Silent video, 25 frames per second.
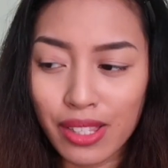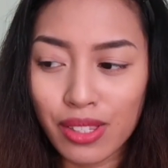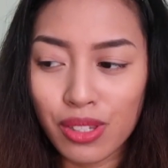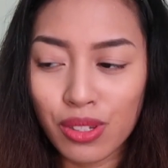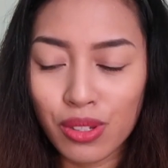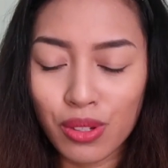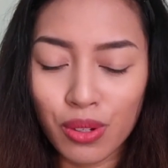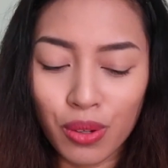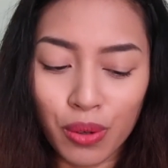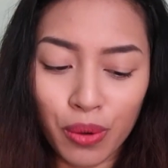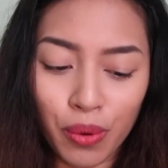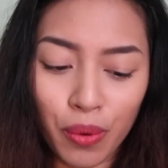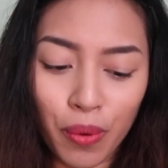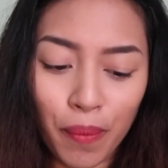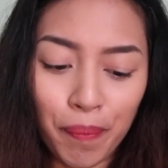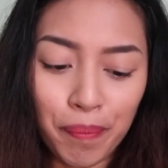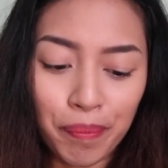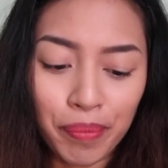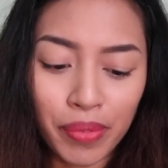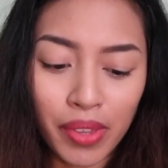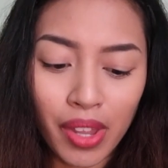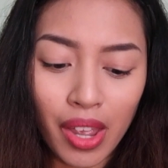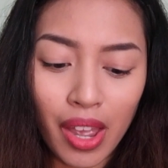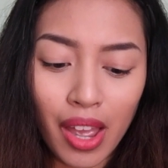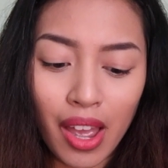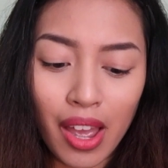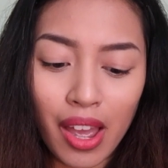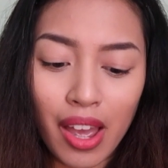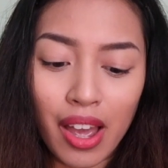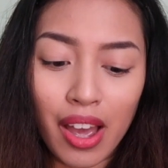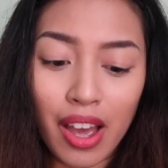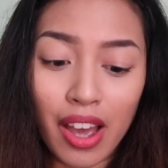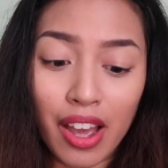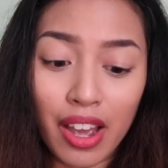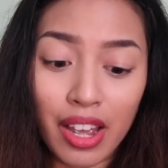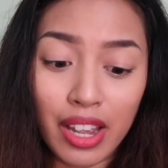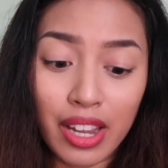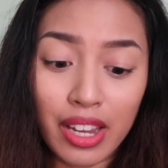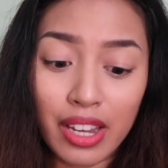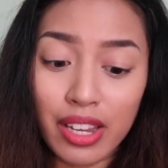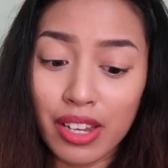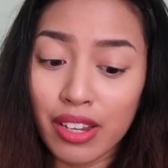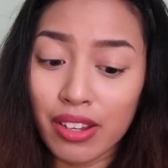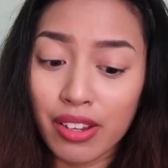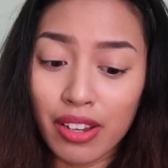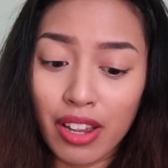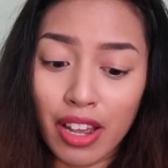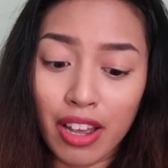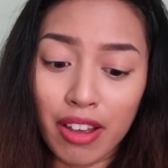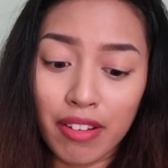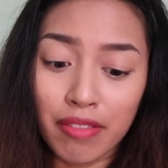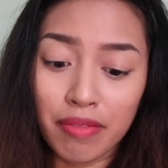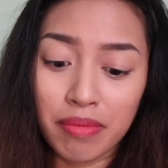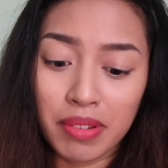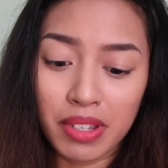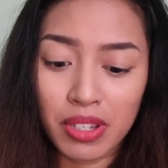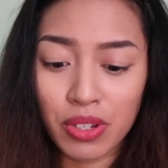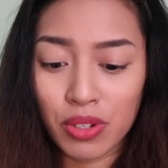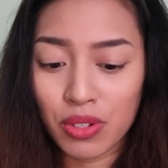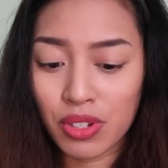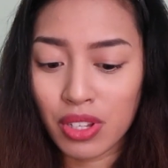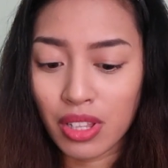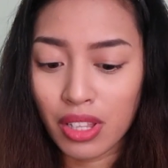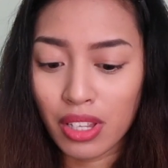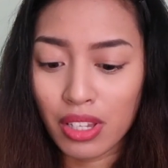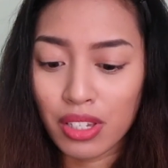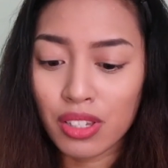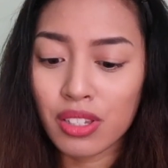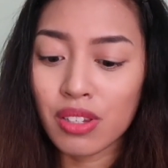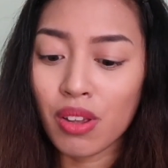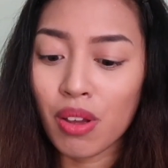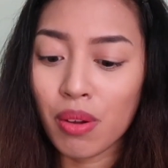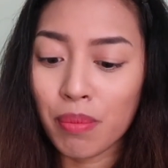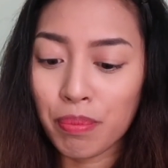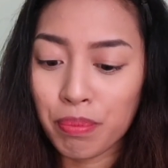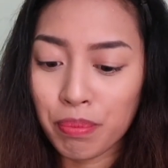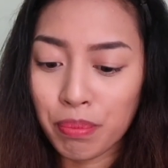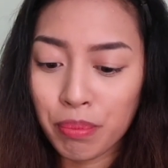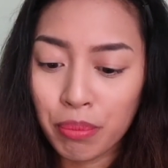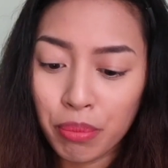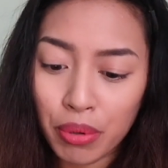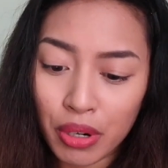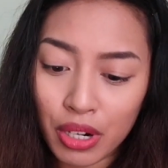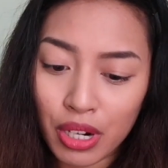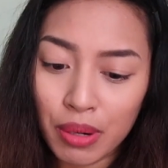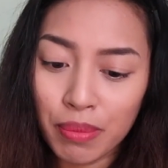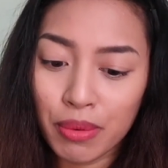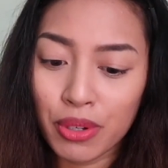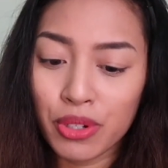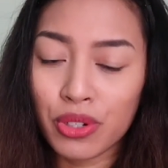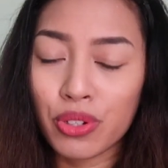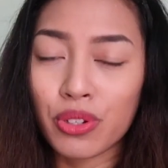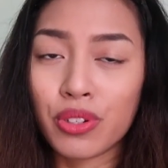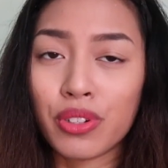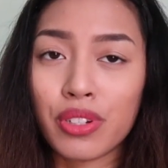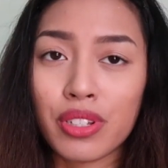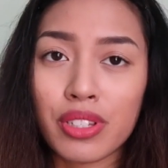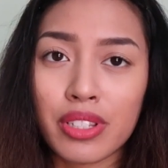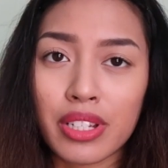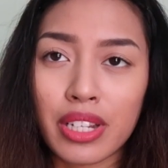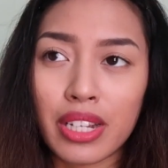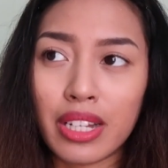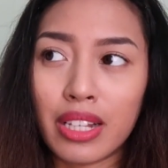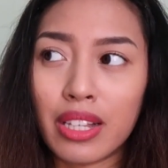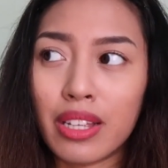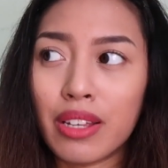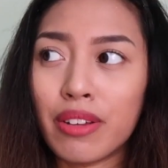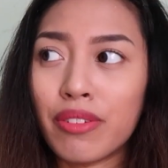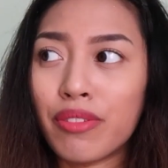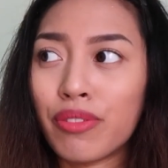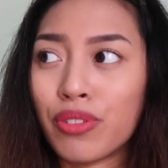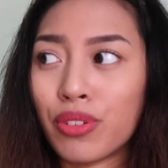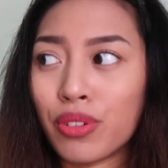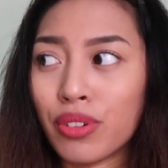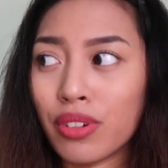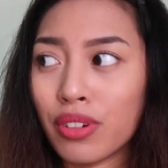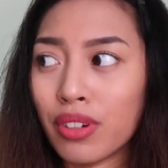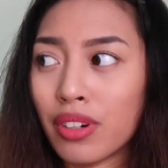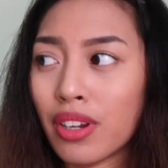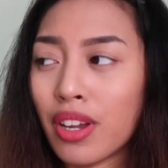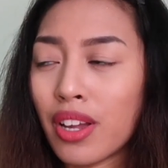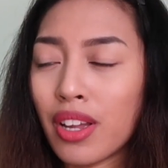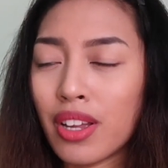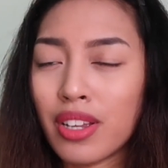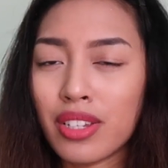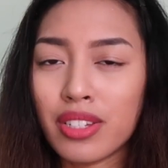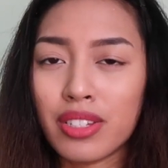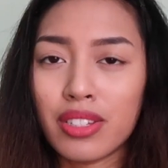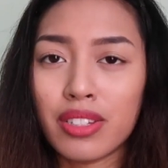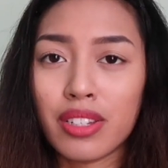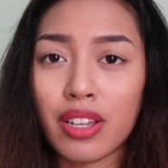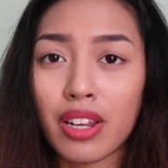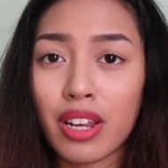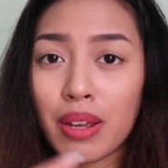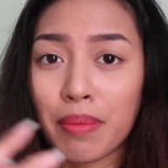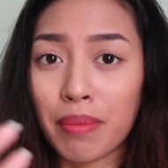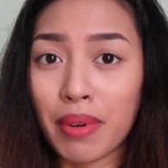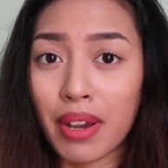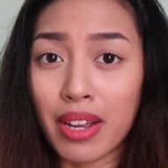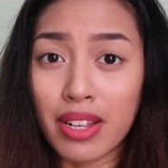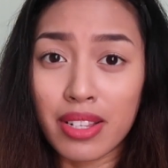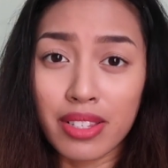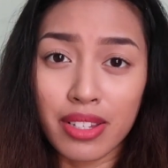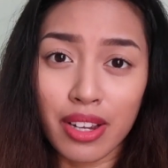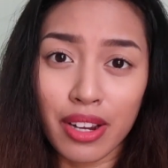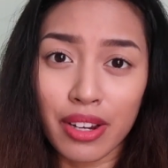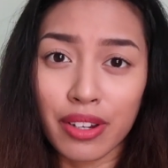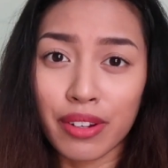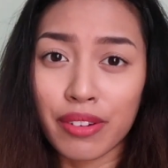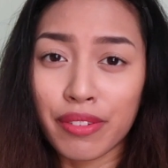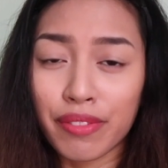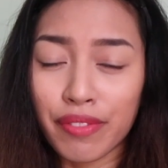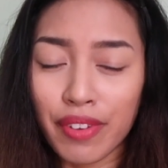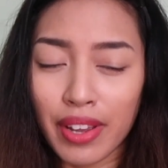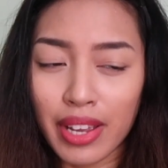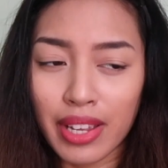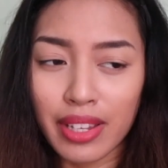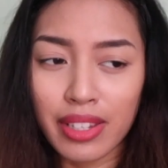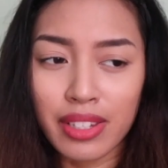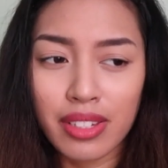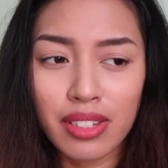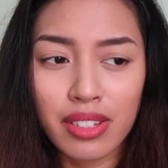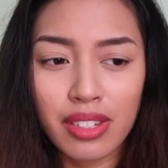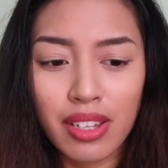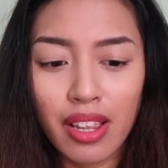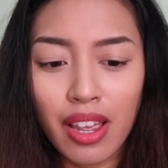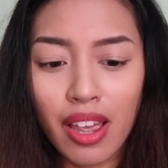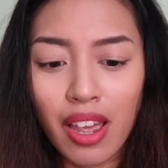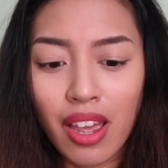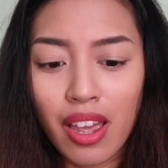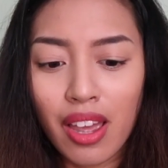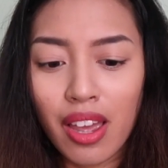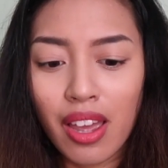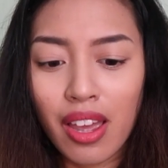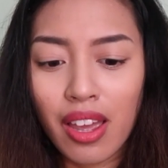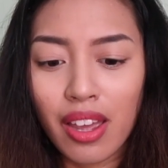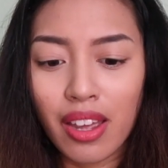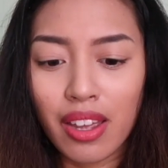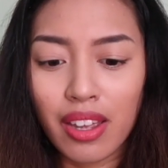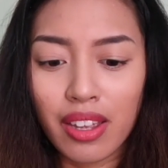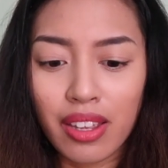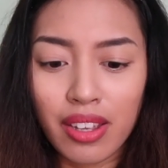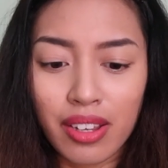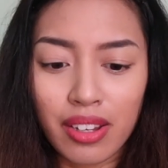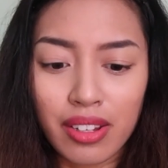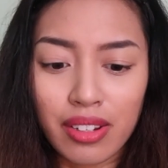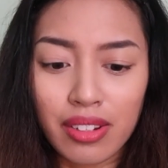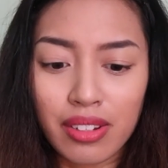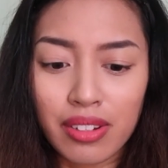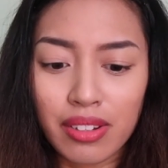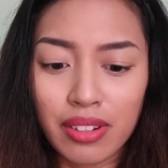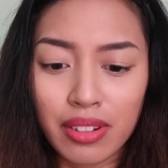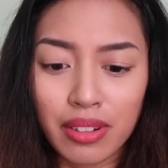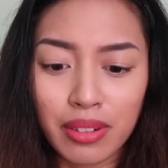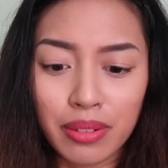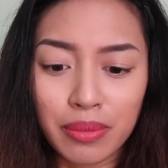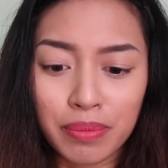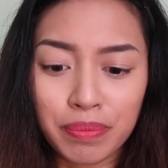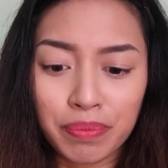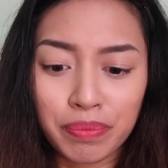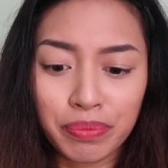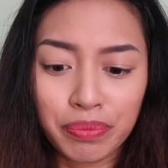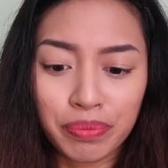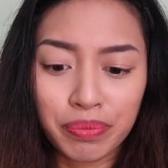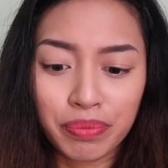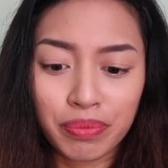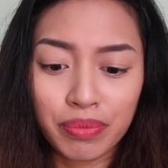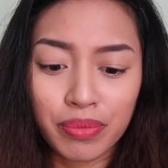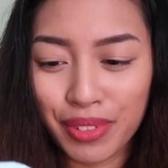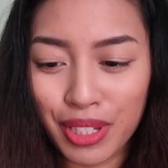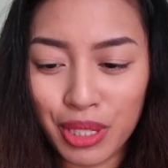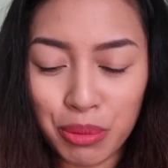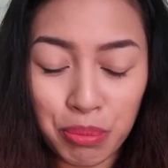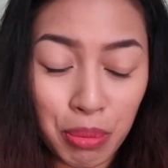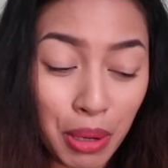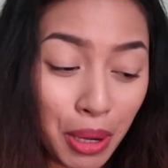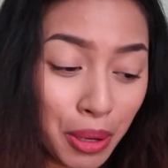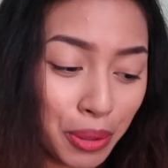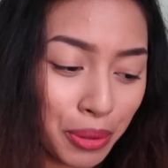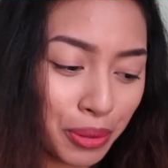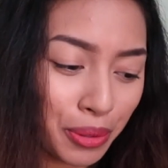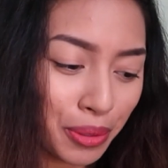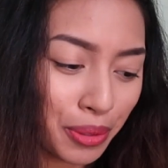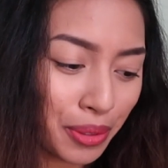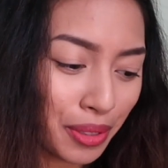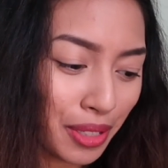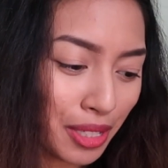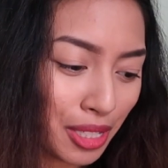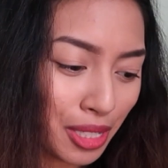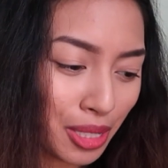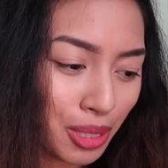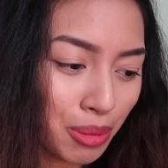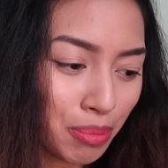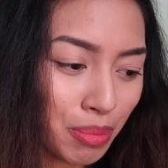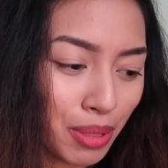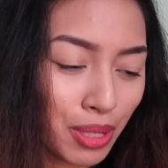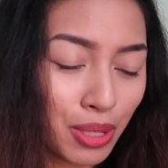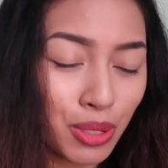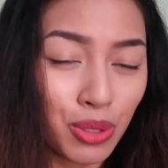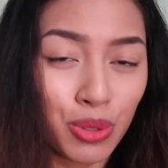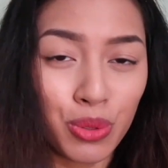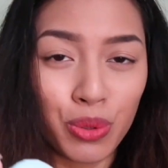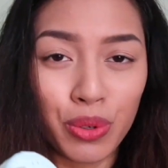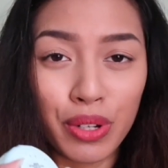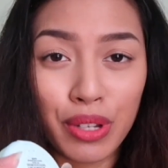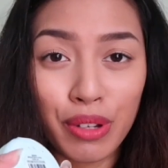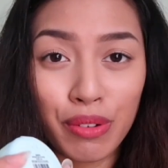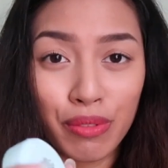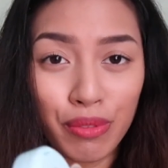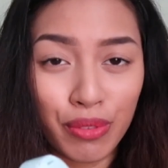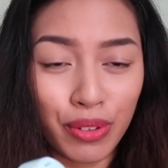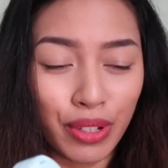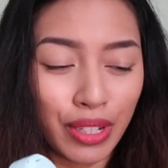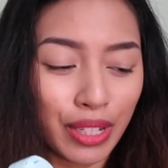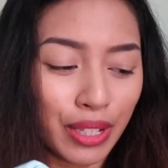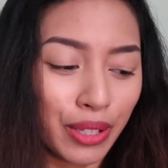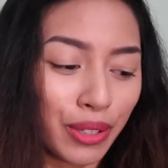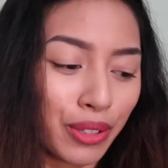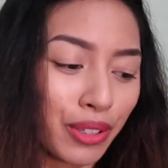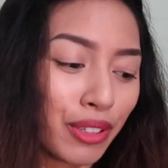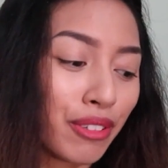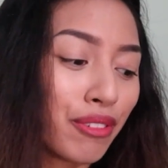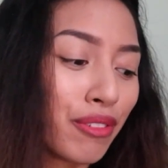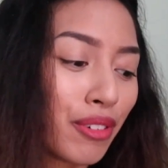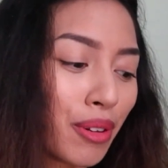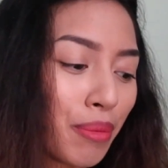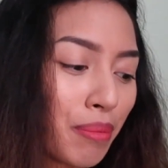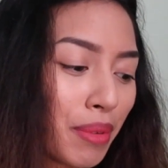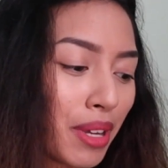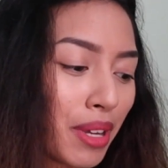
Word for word: So I have been using this pretty much on a daily for setting my entire face and um, this powder has been doing really good for